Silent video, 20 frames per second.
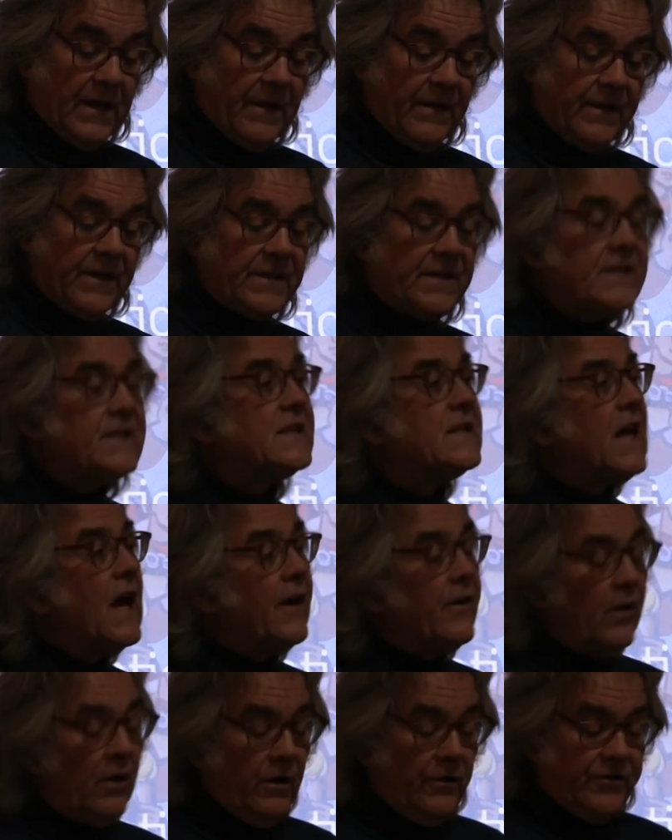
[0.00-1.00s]
This
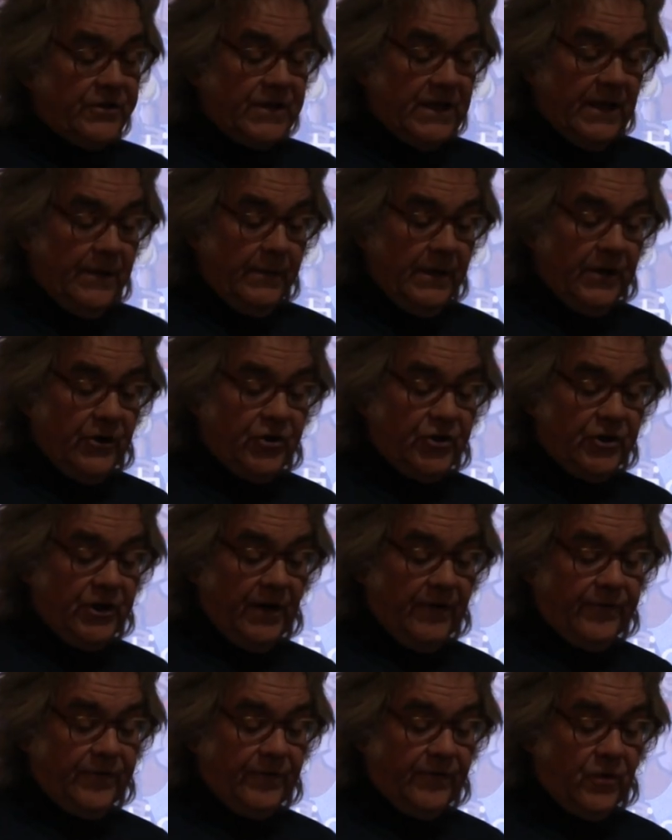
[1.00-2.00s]
subtle-seeming
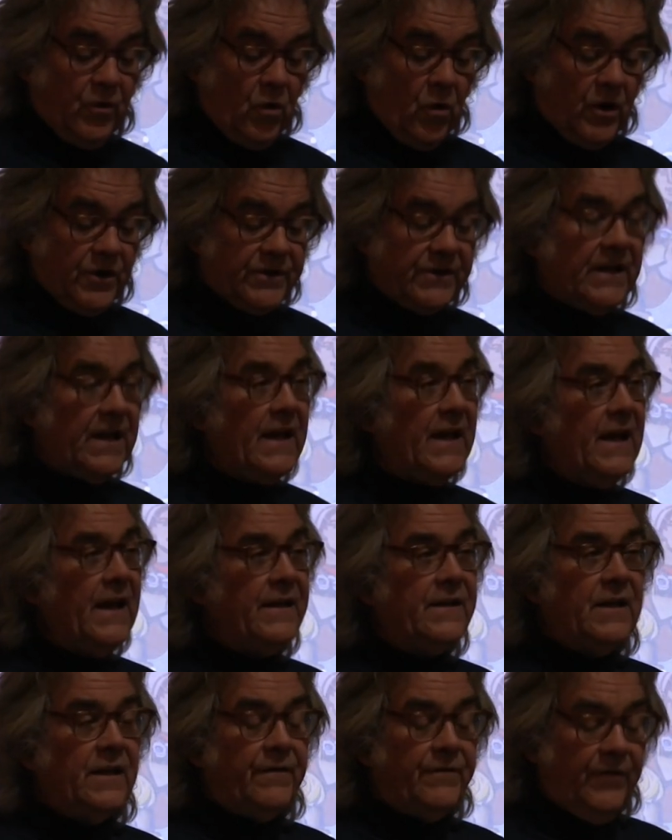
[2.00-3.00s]
shift, of course,
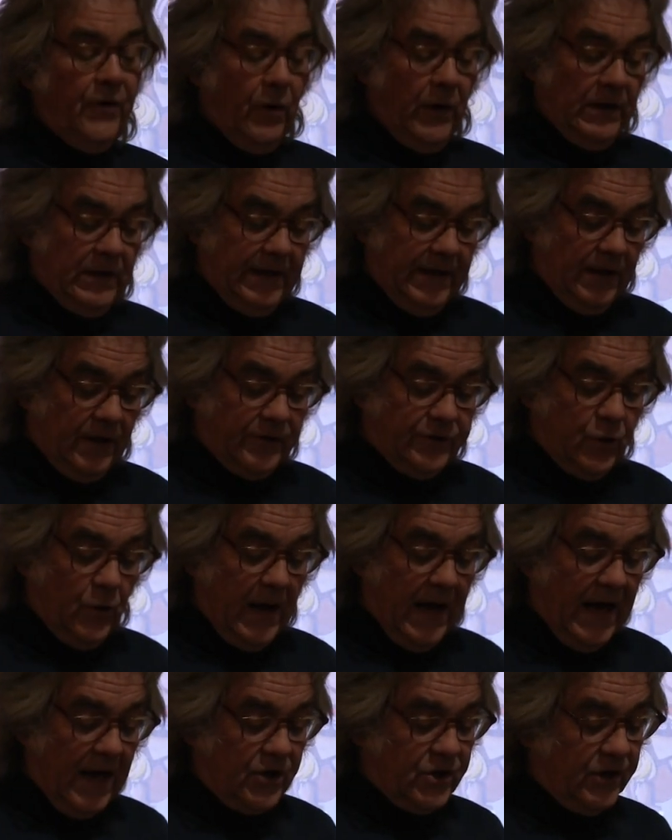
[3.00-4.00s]
did very little
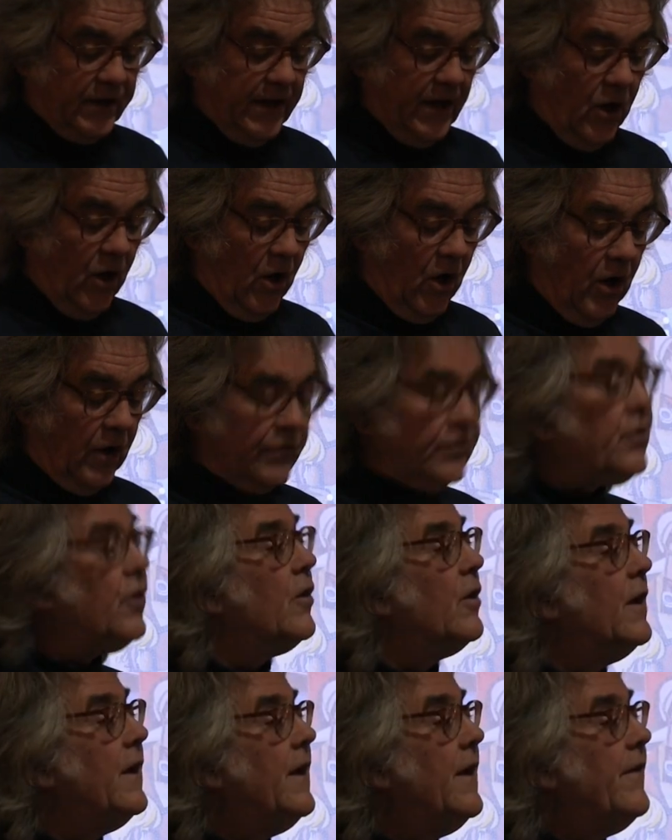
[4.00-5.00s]
to actually
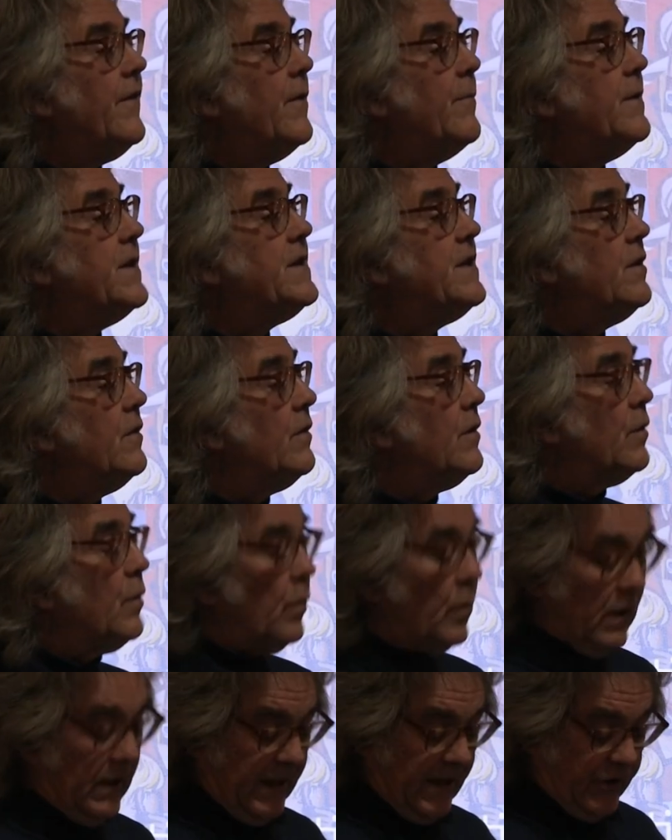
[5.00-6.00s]
alter the
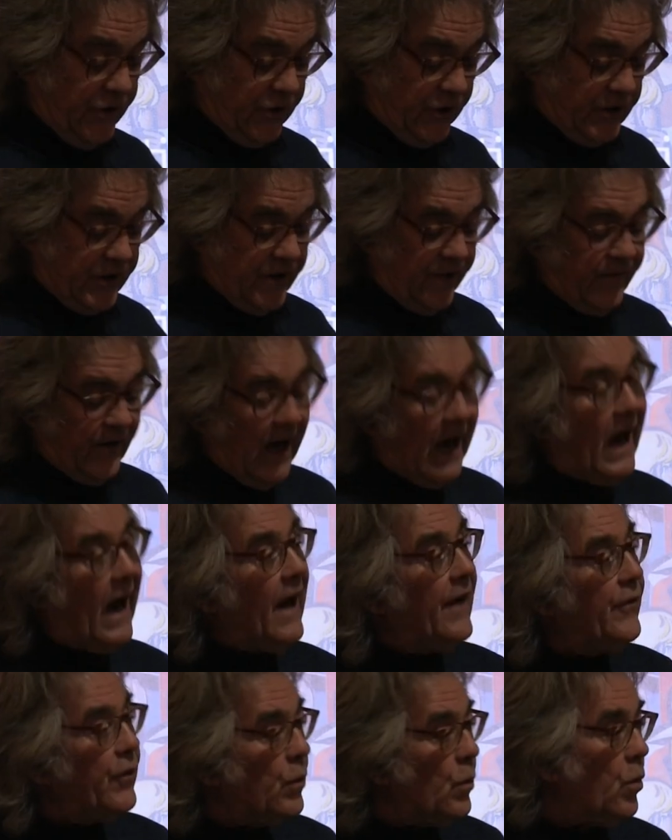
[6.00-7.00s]
material relations of
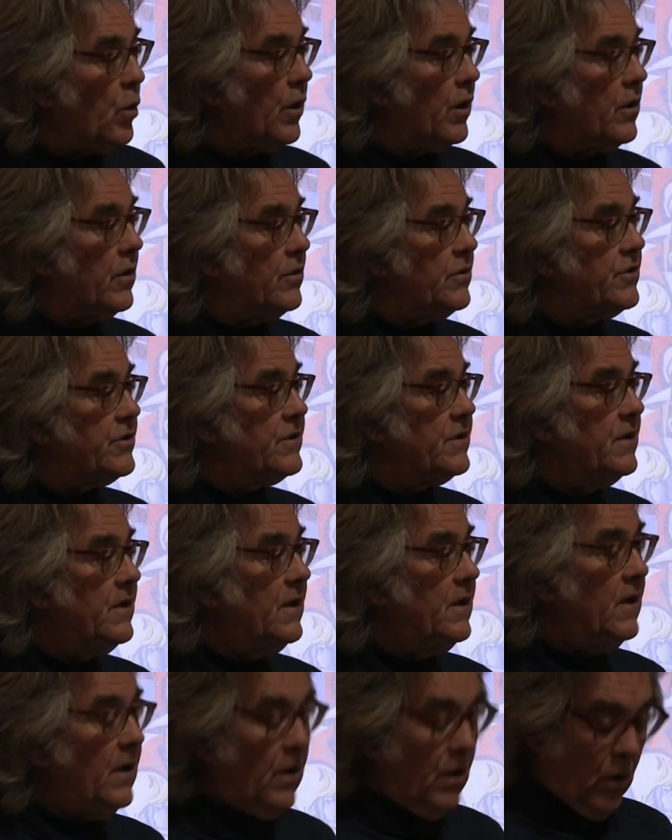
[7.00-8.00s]
either workers
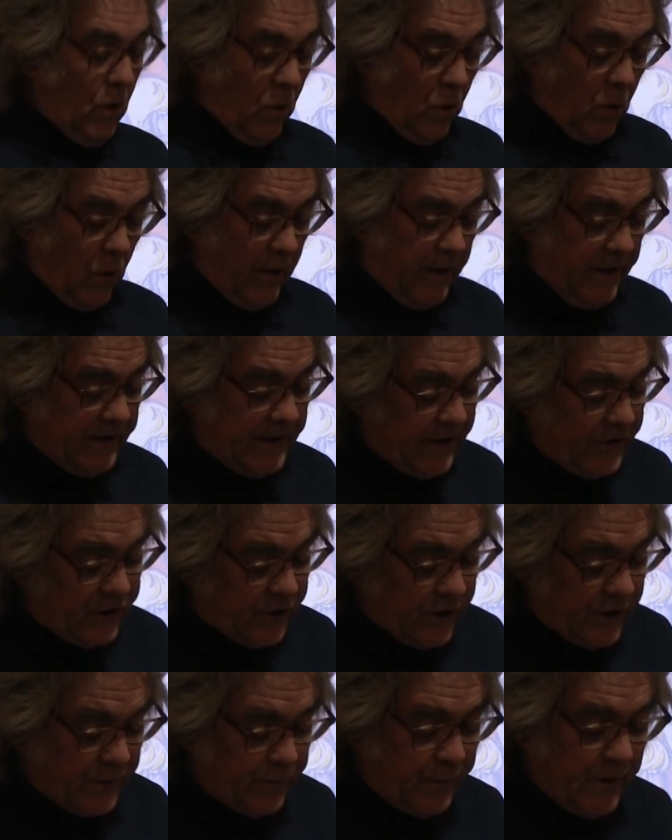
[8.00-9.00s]
or
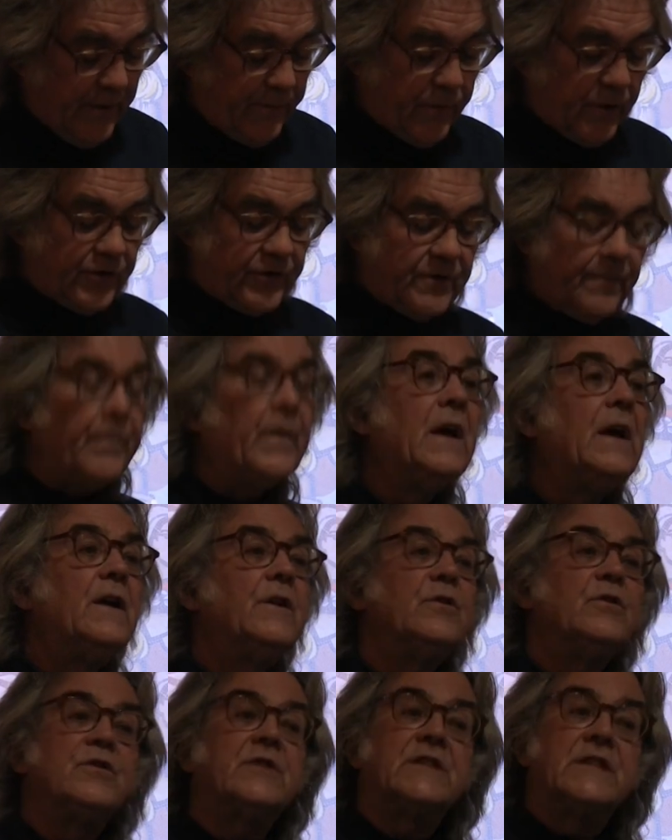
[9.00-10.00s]
Indigenous peoples
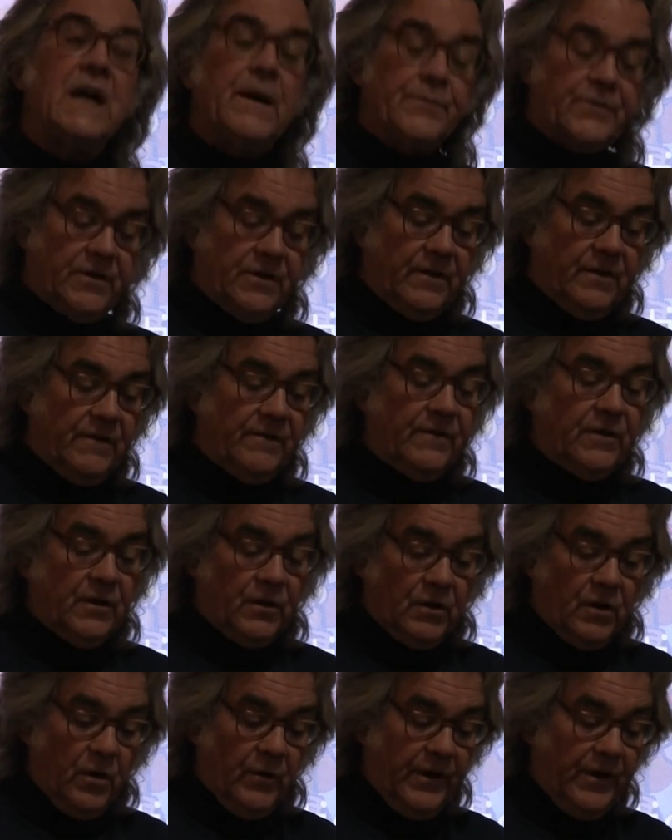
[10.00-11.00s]
to substantive
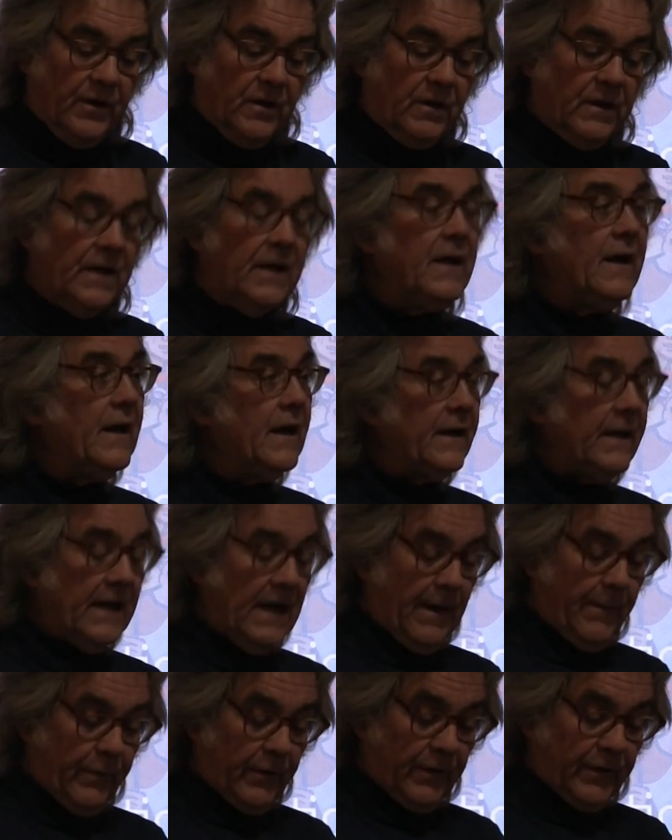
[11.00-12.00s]
colonial and
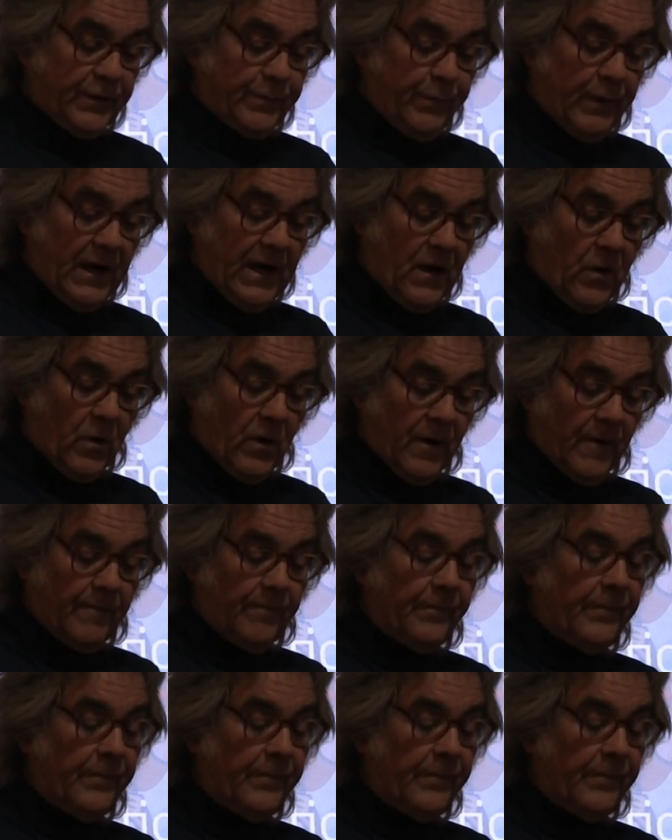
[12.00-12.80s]
capitalist power.